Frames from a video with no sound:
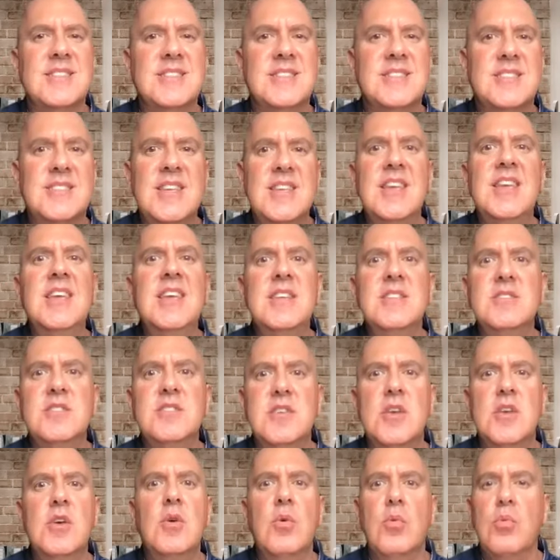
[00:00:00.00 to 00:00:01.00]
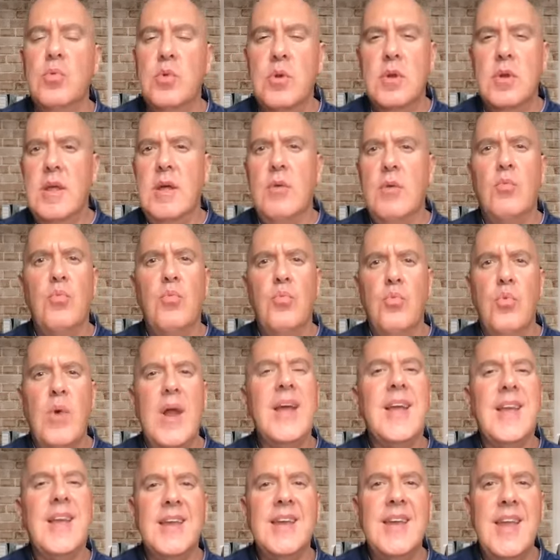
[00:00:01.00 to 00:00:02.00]
sees you, that
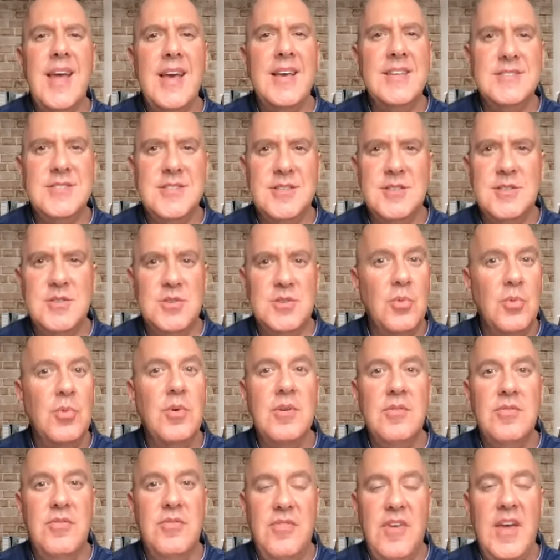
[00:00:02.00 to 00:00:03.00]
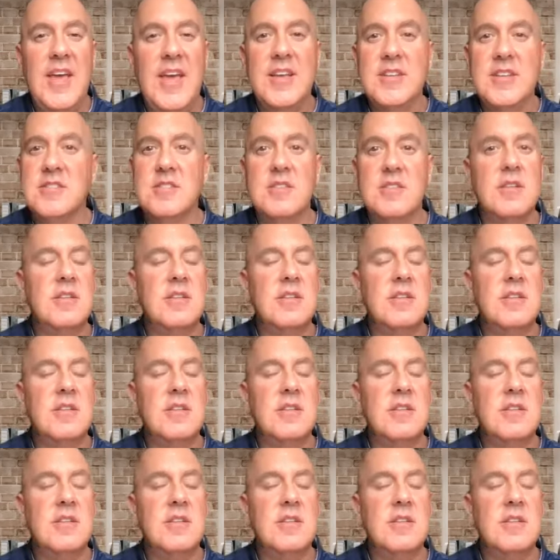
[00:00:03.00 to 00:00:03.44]
recognizes your face,